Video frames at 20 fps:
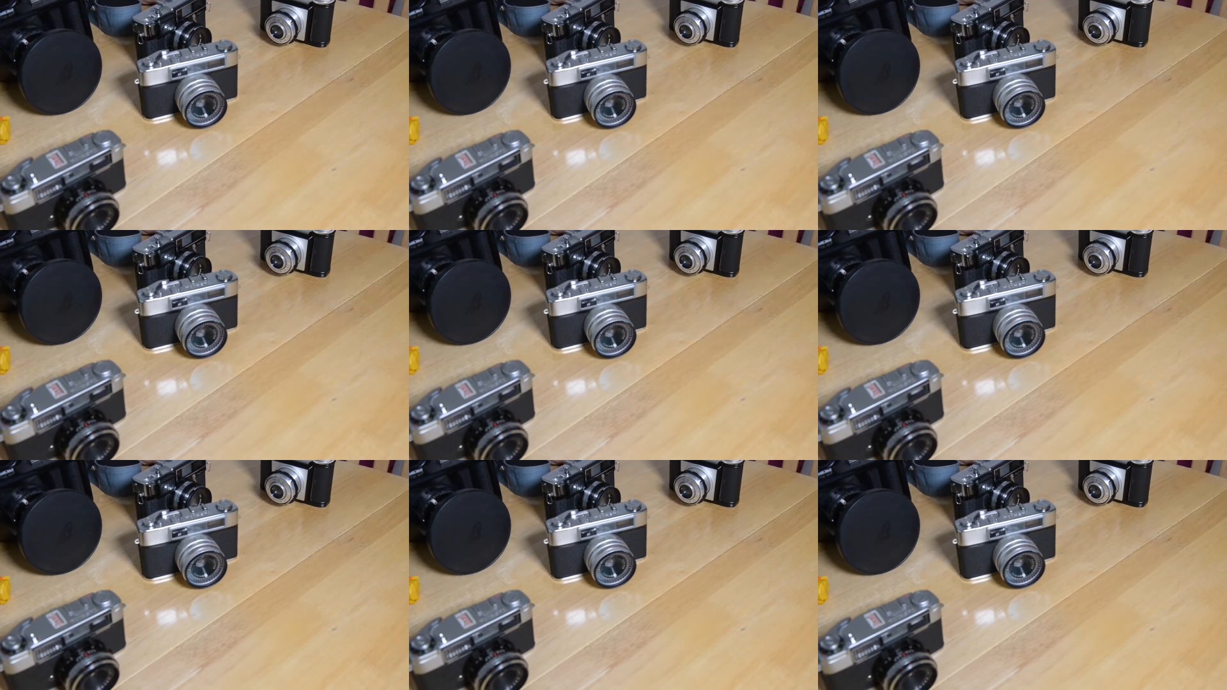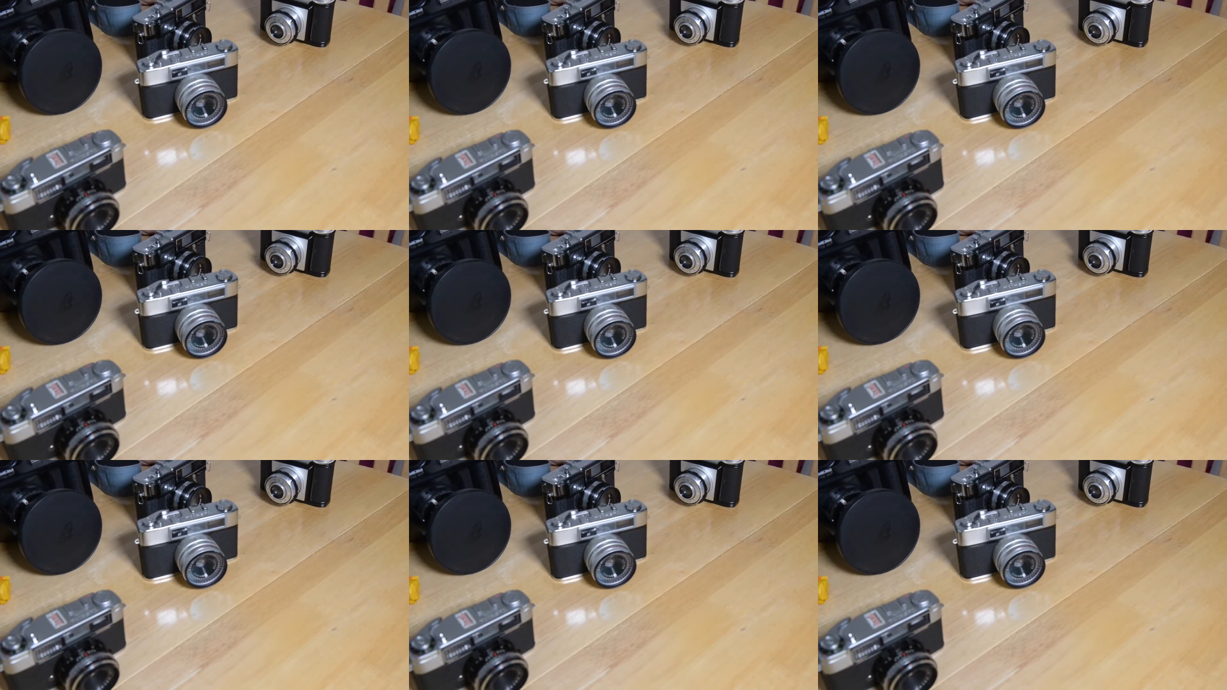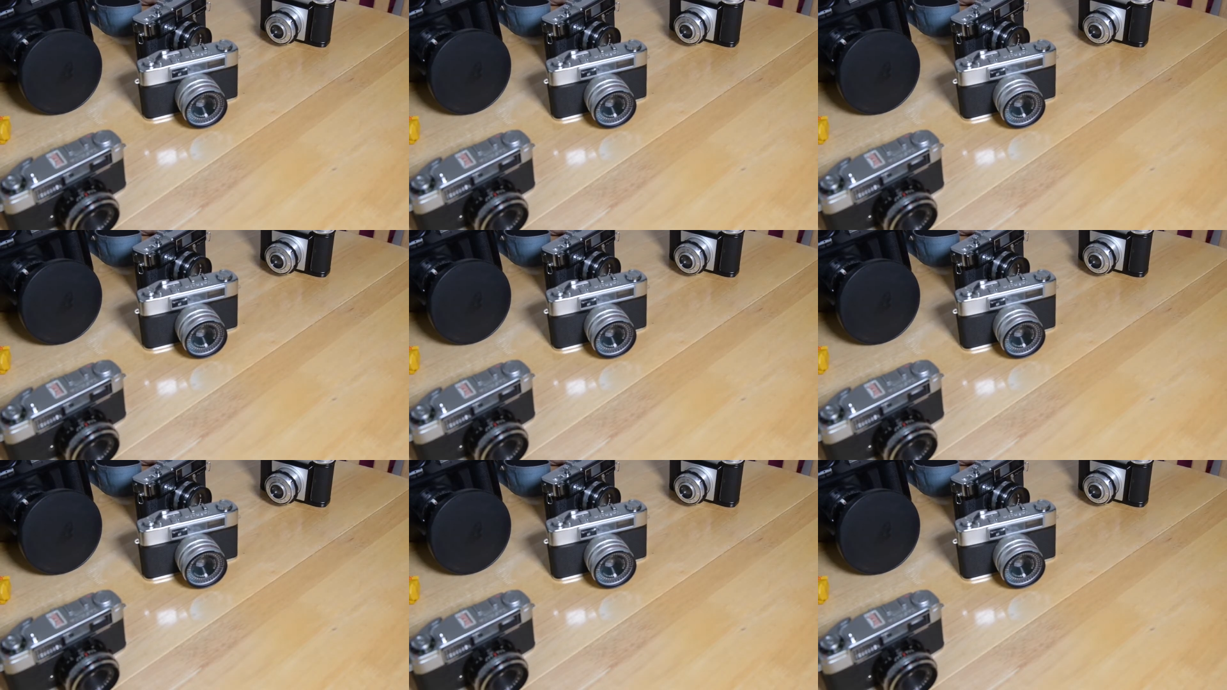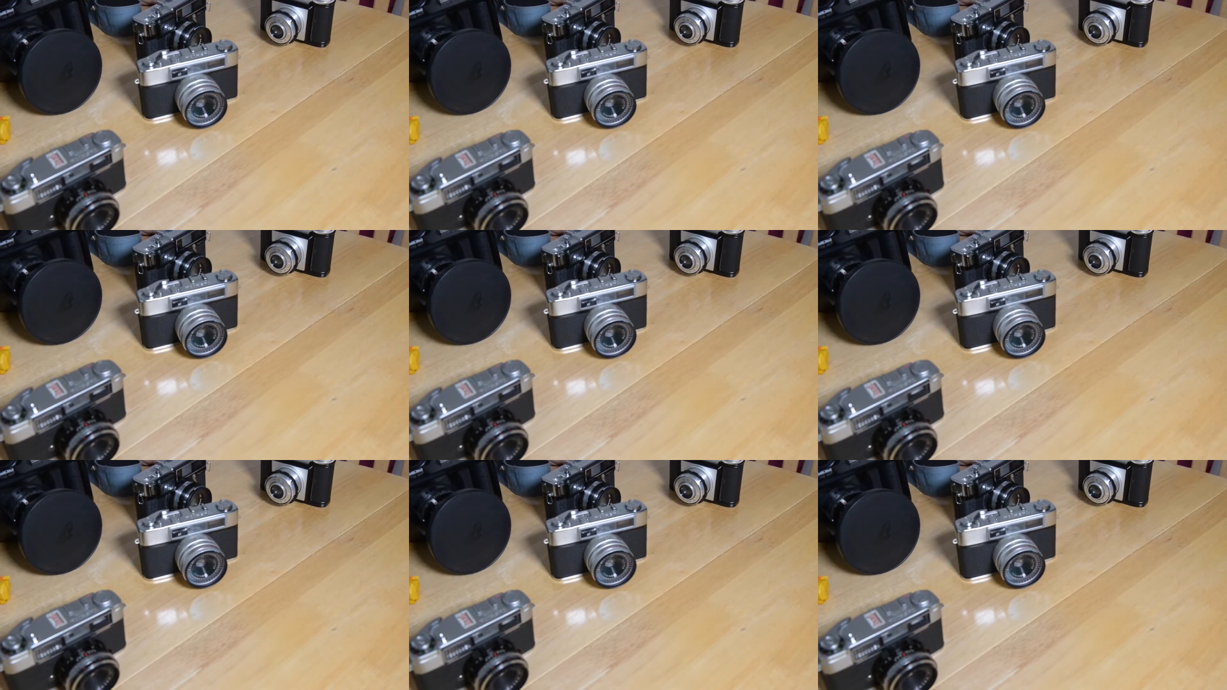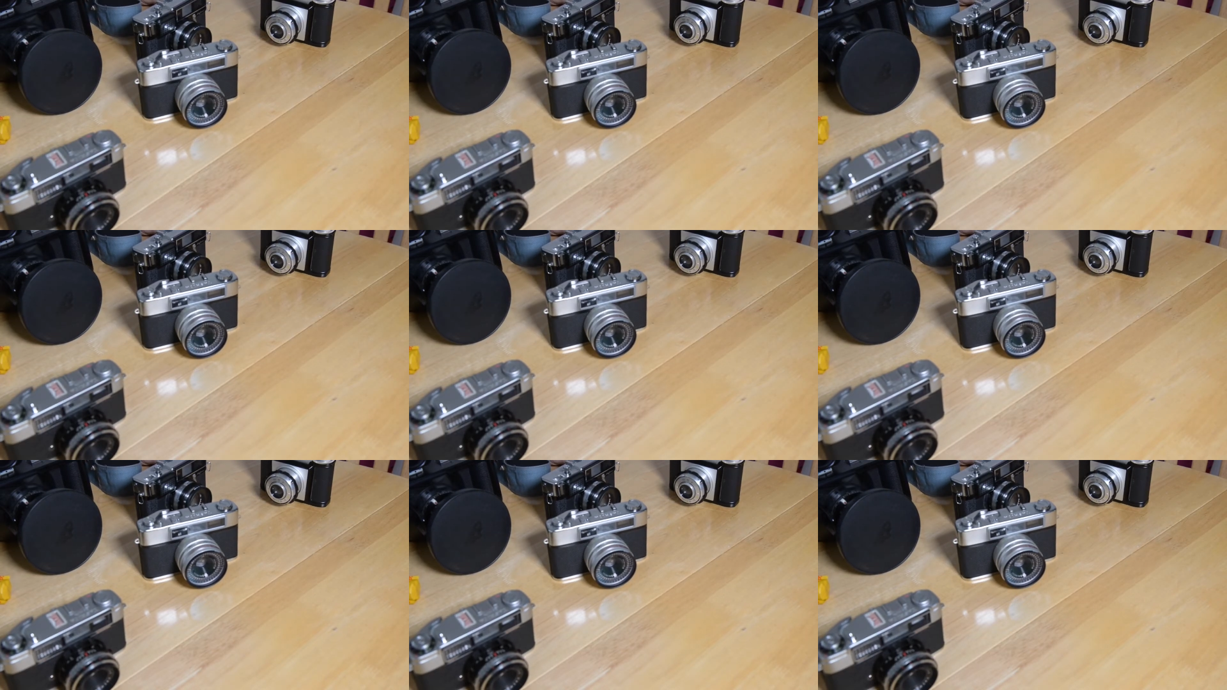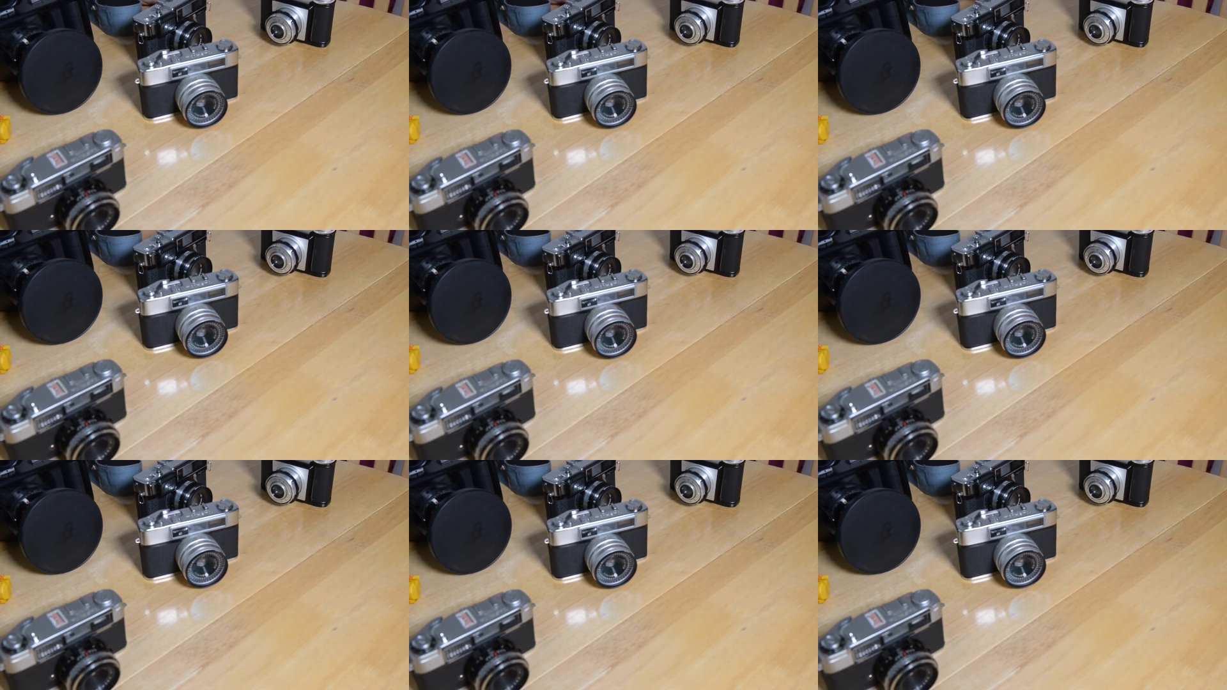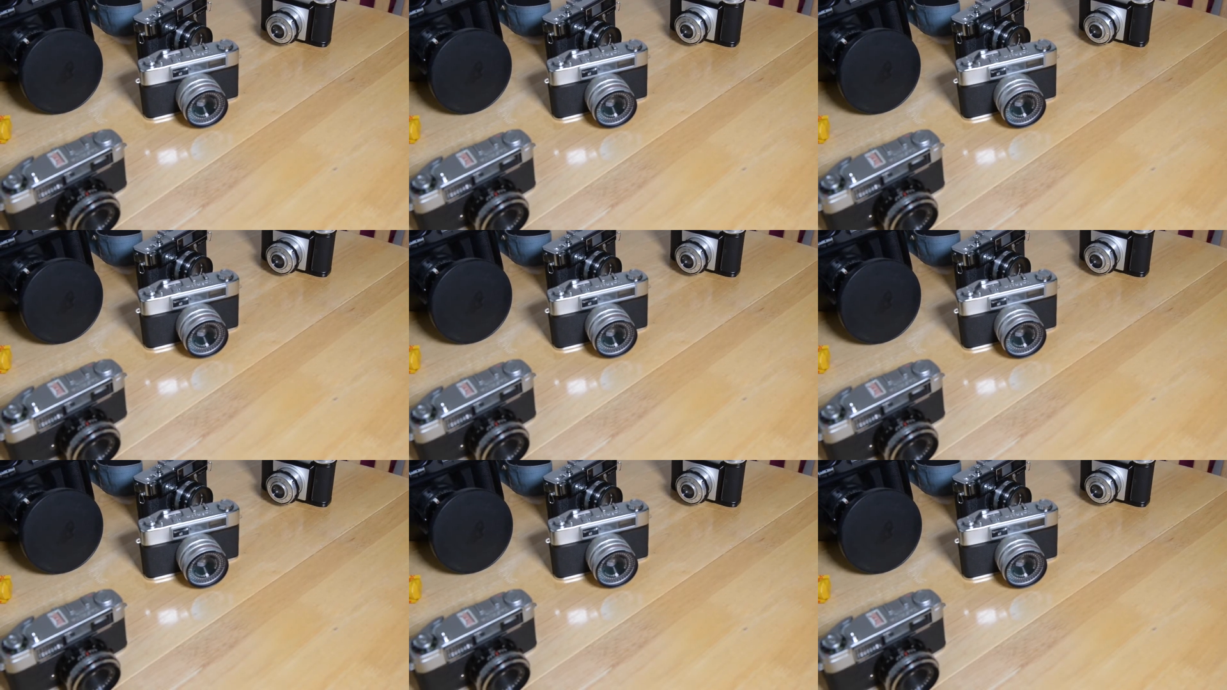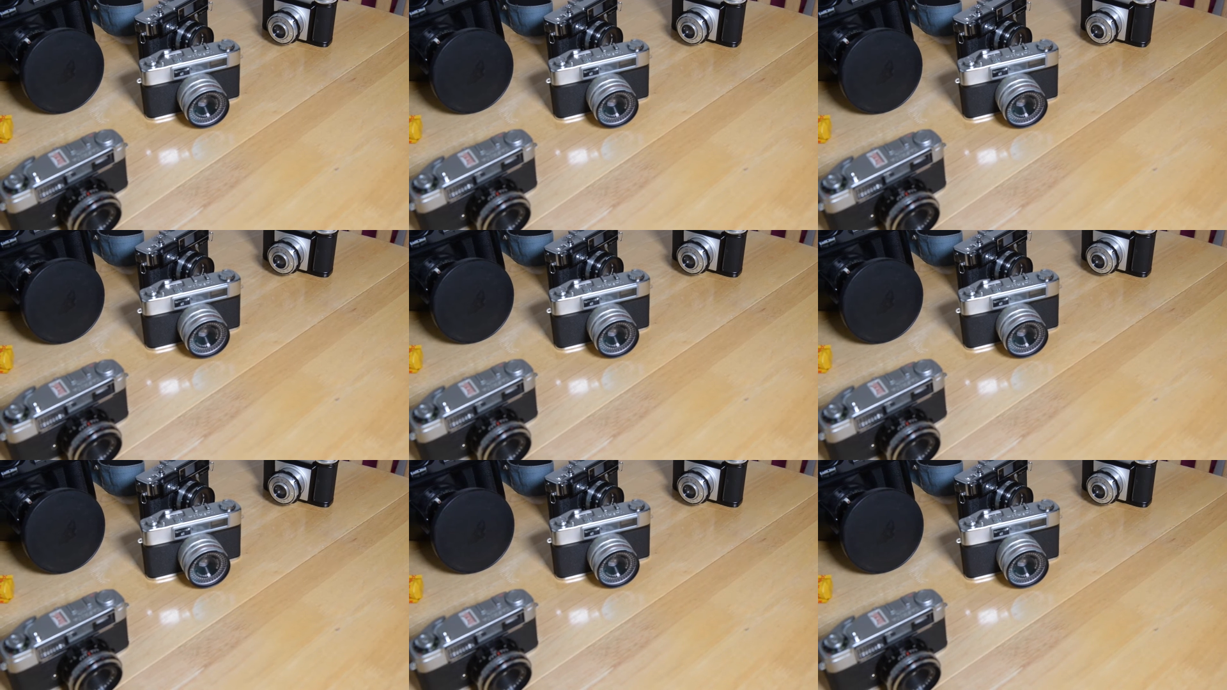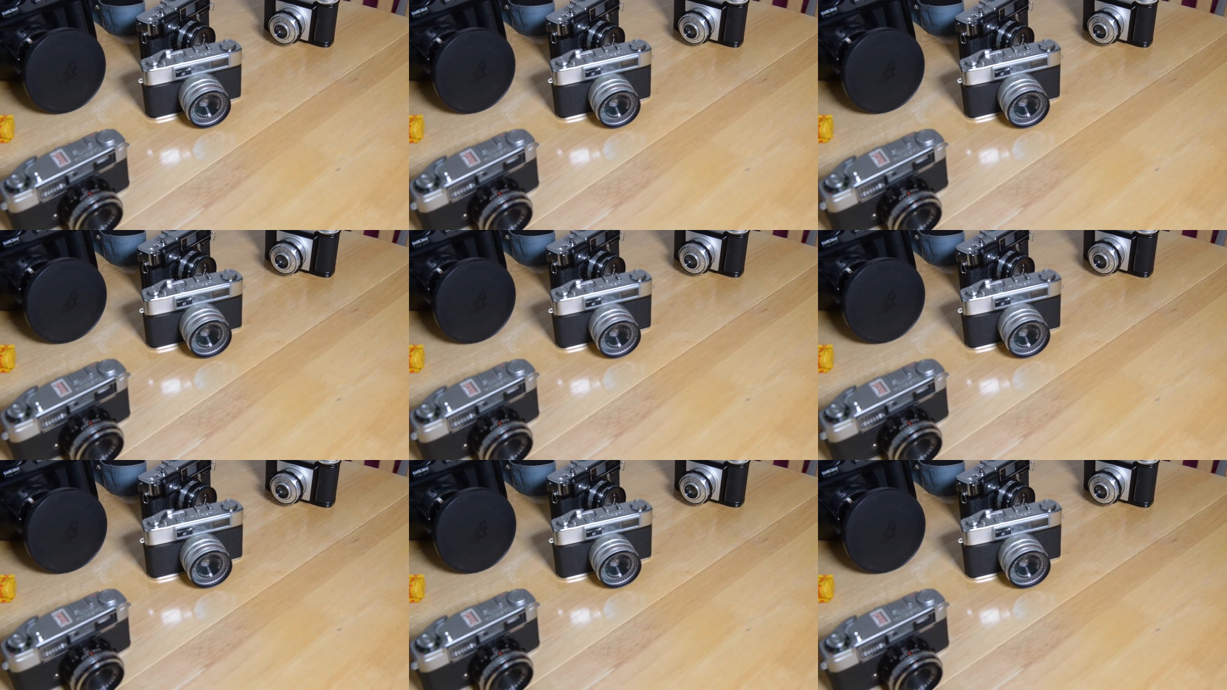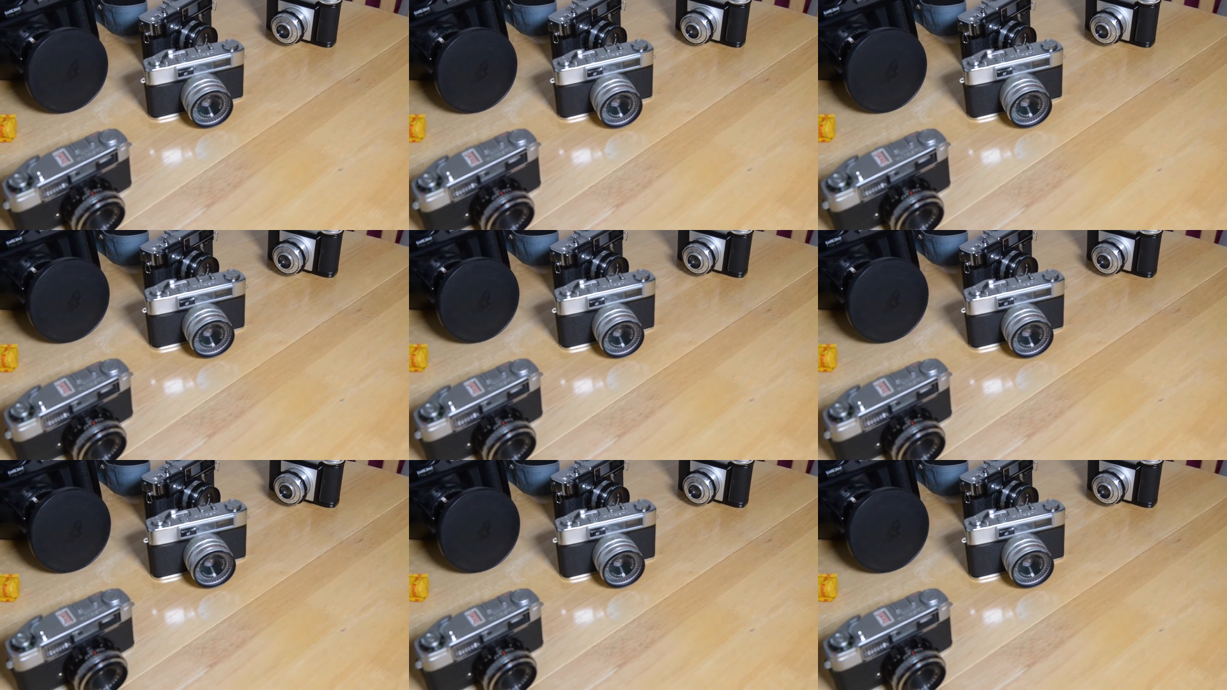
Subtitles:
Nobody's mouth can be seen.